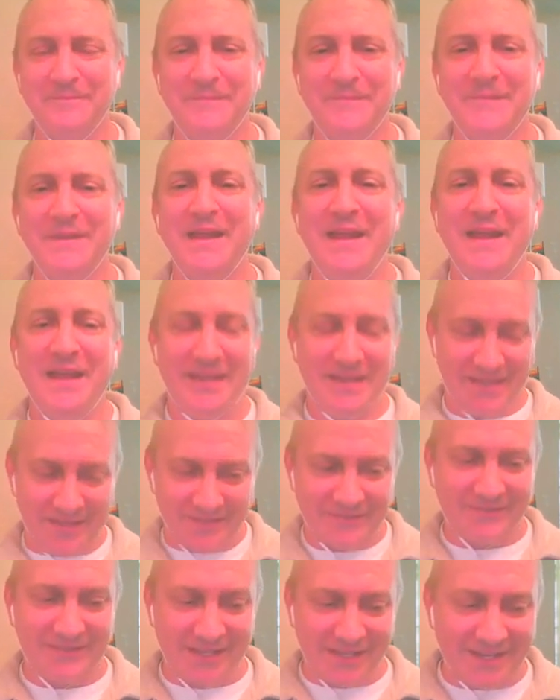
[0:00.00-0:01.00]
Yes,
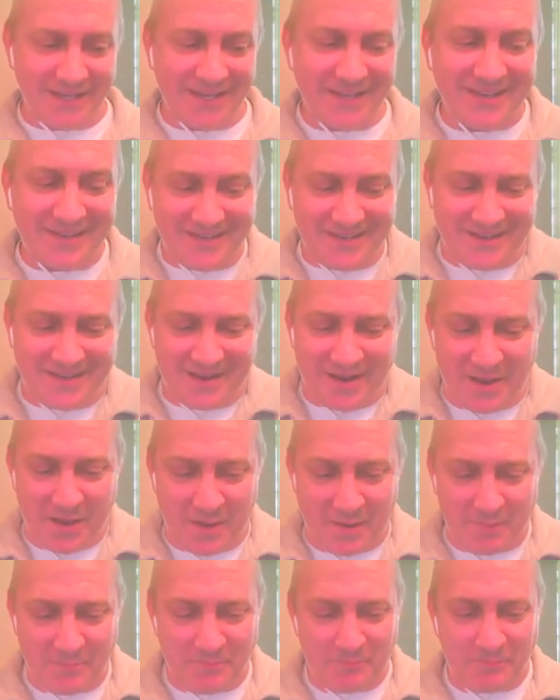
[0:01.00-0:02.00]
I can.
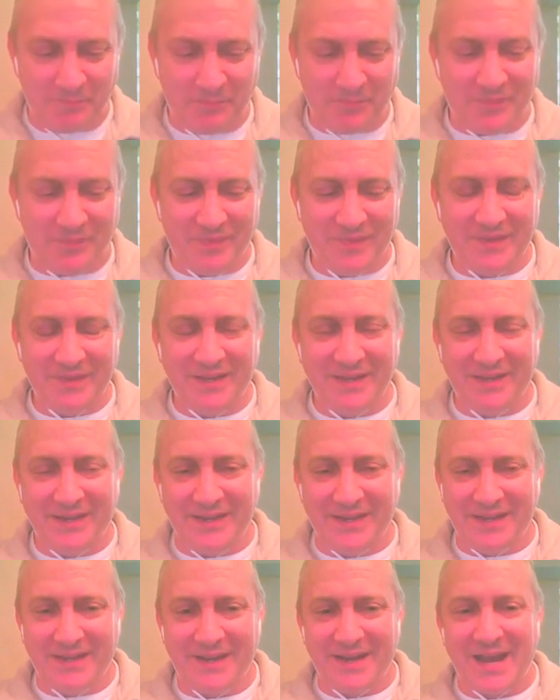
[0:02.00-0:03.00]

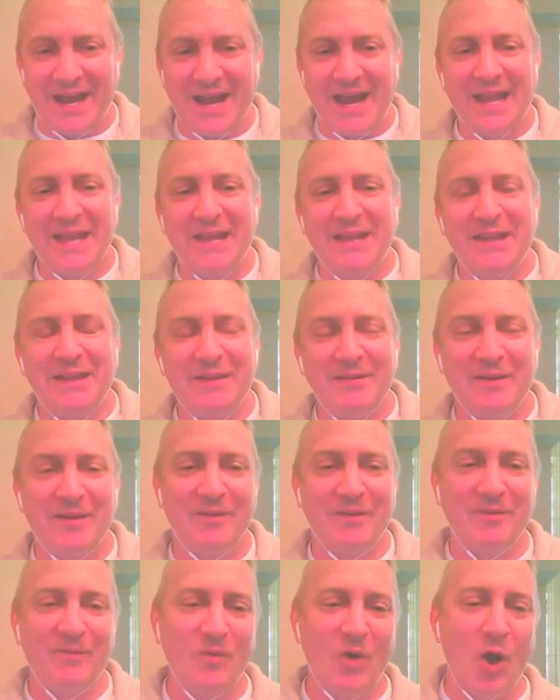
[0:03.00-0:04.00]
I
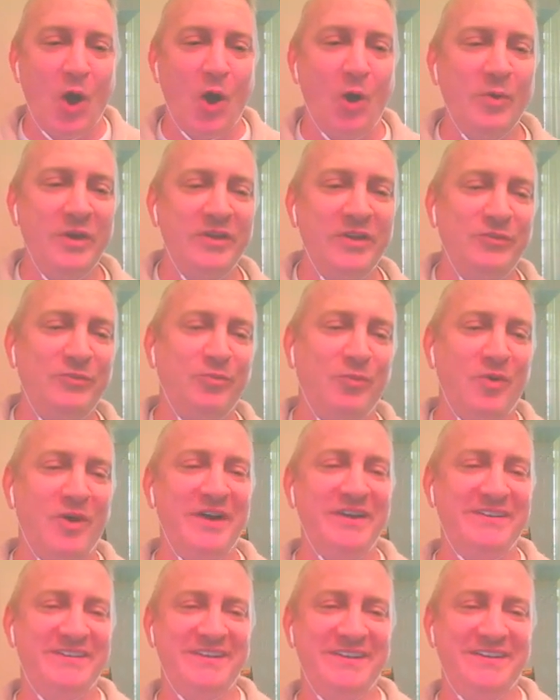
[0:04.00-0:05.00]
always
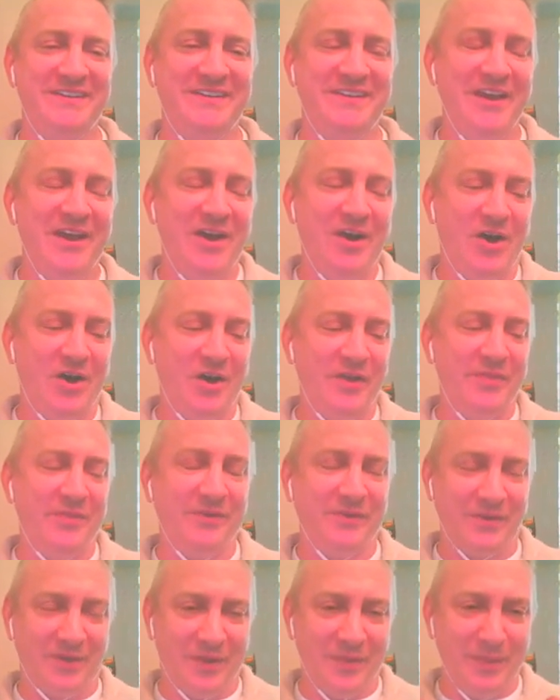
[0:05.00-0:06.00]
wanted
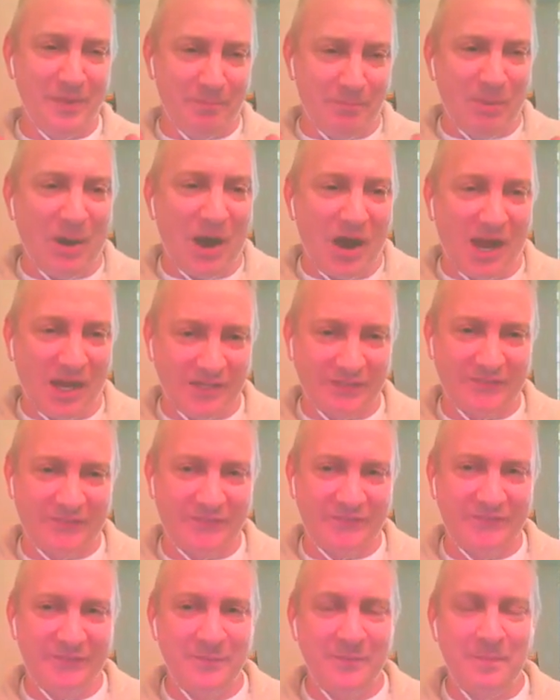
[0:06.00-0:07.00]
on the box.
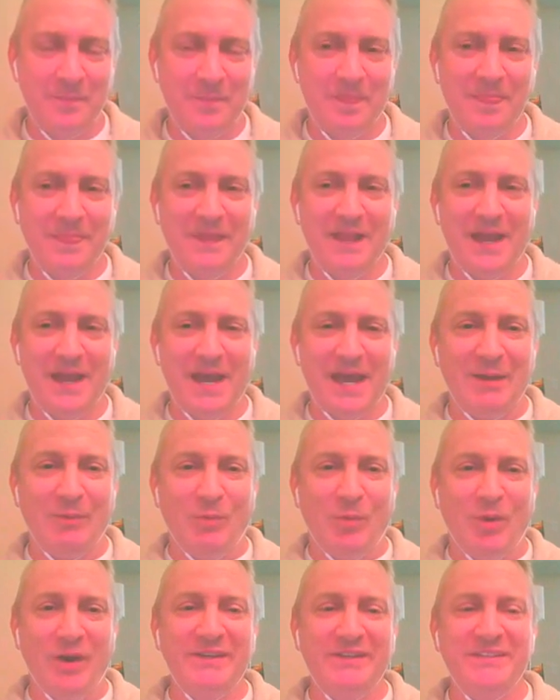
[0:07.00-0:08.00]
I
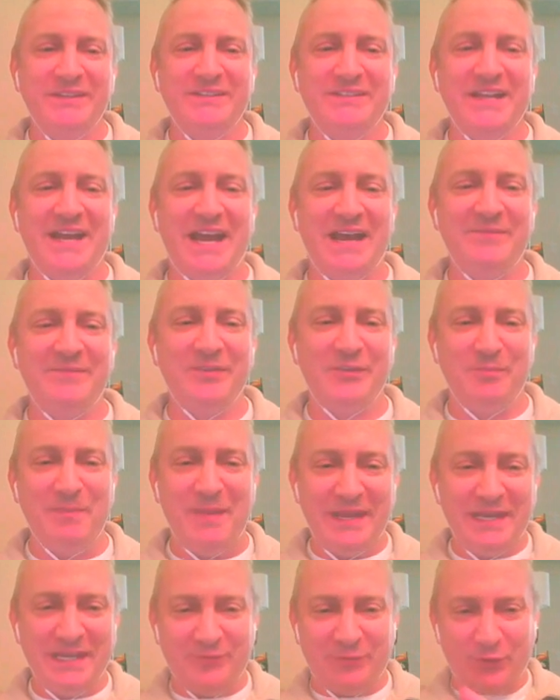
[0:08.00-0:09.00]
wanted to have as many
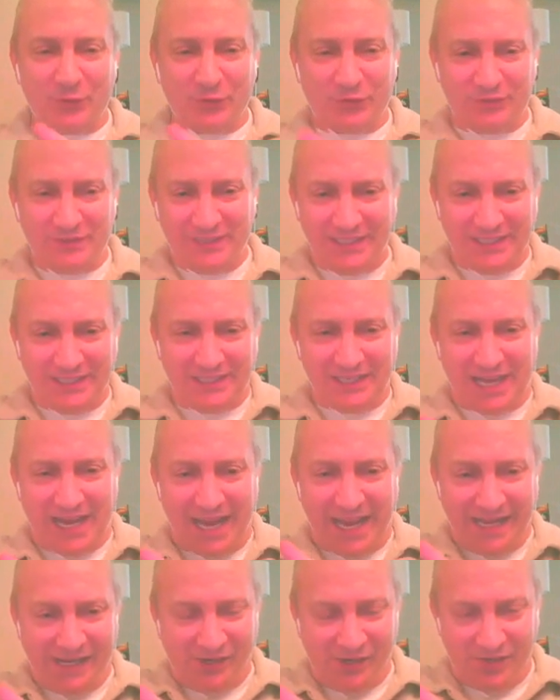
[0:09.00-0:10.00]
of those little
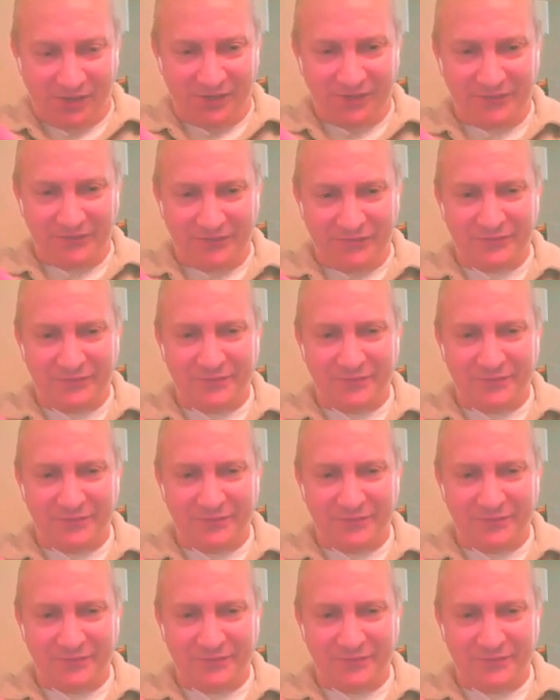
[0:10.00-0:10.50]
icons,